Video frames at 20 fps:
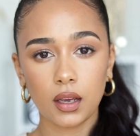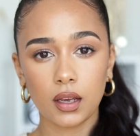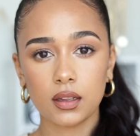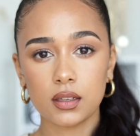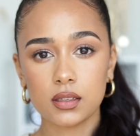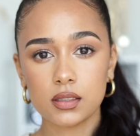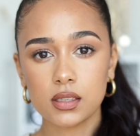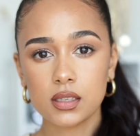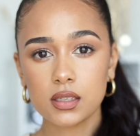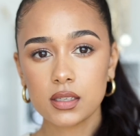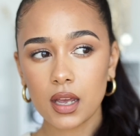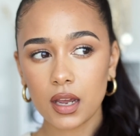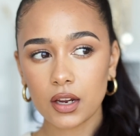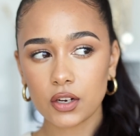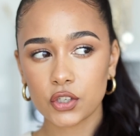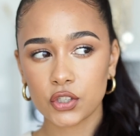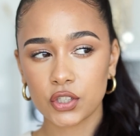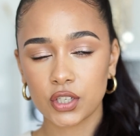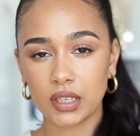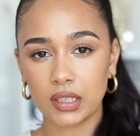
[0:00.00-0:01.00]
and this is
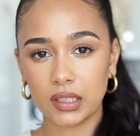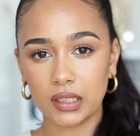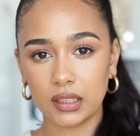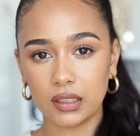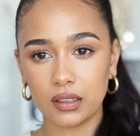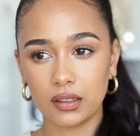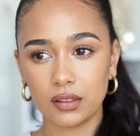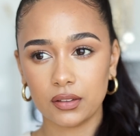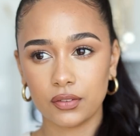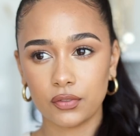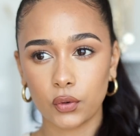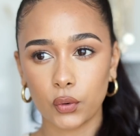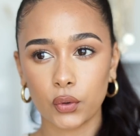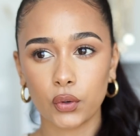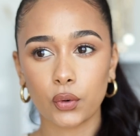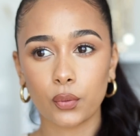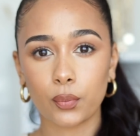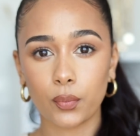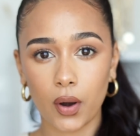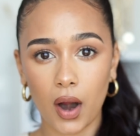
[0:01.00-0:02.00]
actually for
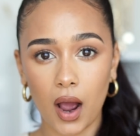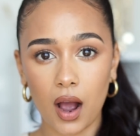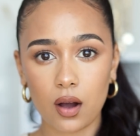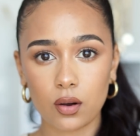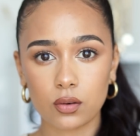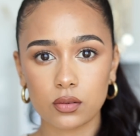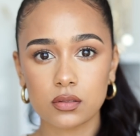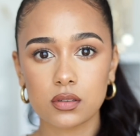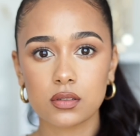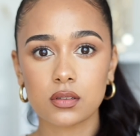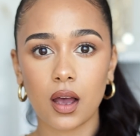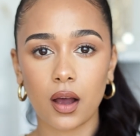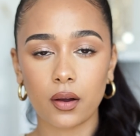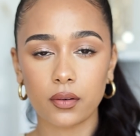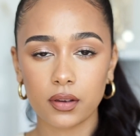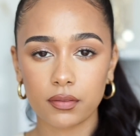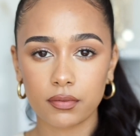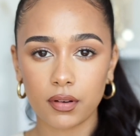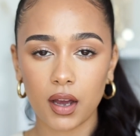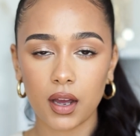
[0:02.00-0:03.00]
your brows.
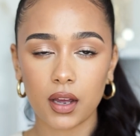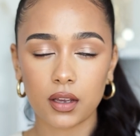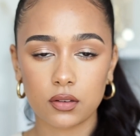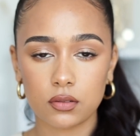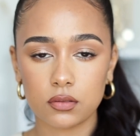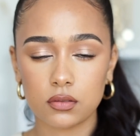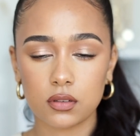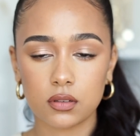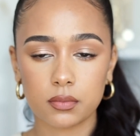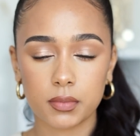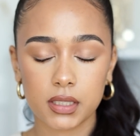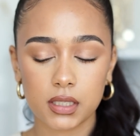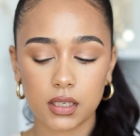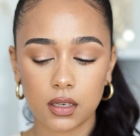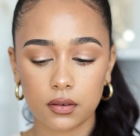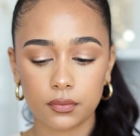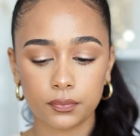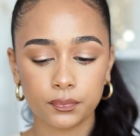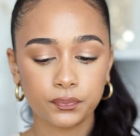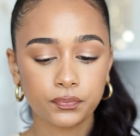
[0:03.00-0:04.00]
However, I use it on my
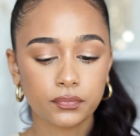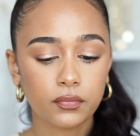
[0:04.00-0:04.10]
skin.